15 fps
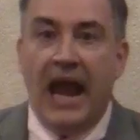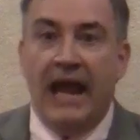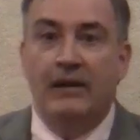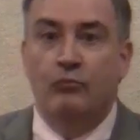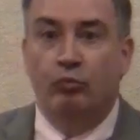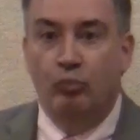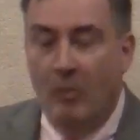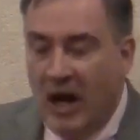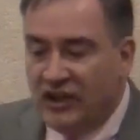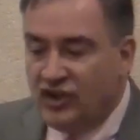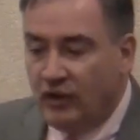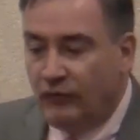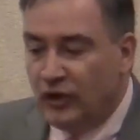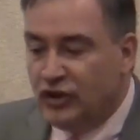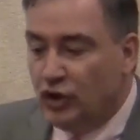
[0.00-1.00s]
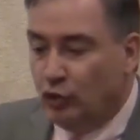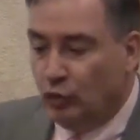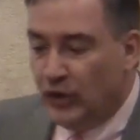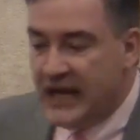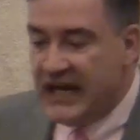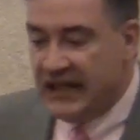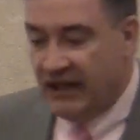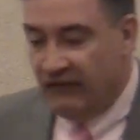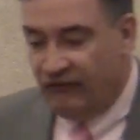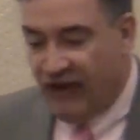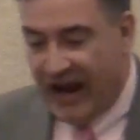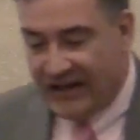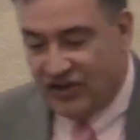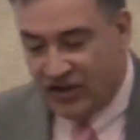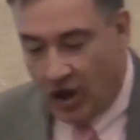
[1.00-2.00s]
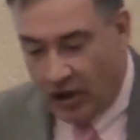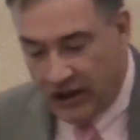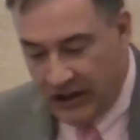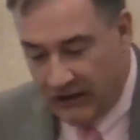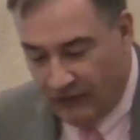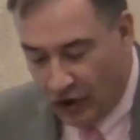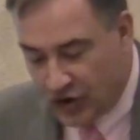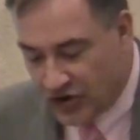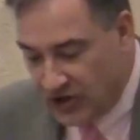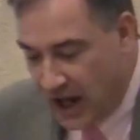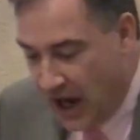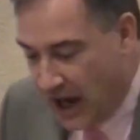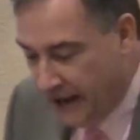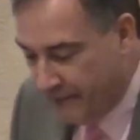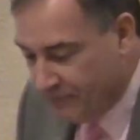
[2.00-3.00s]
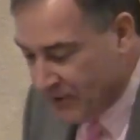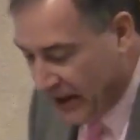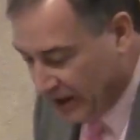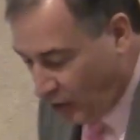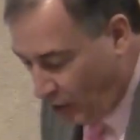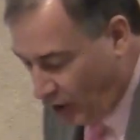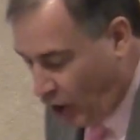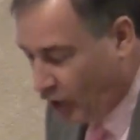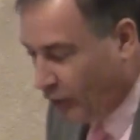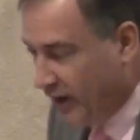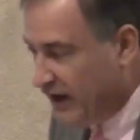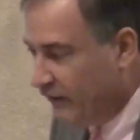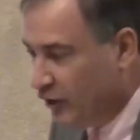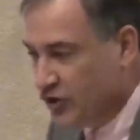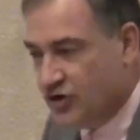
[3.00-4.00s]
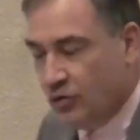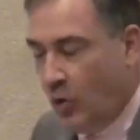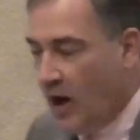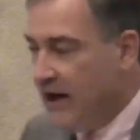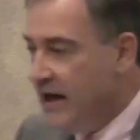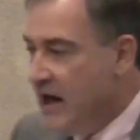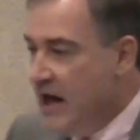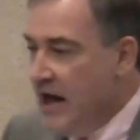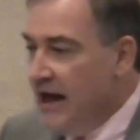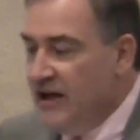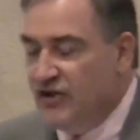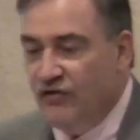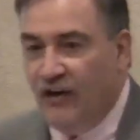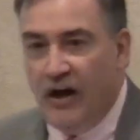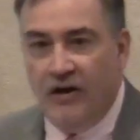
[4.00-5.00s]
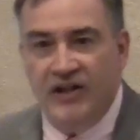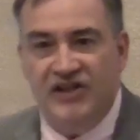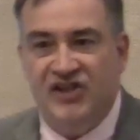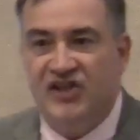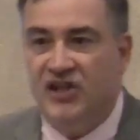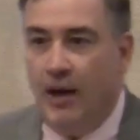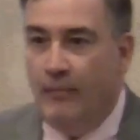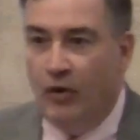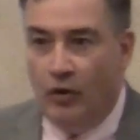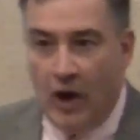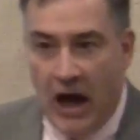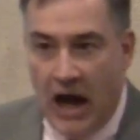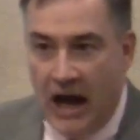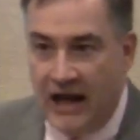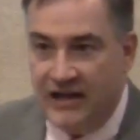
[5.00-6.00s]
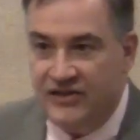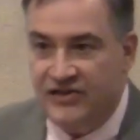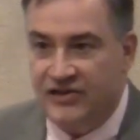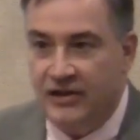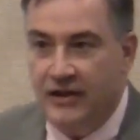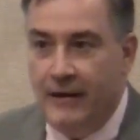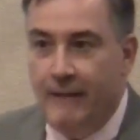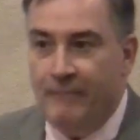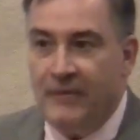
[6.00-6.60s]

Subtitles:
And much of what you read, in fact, starting in verse 9 and going all the way to verse 20, is very summarized,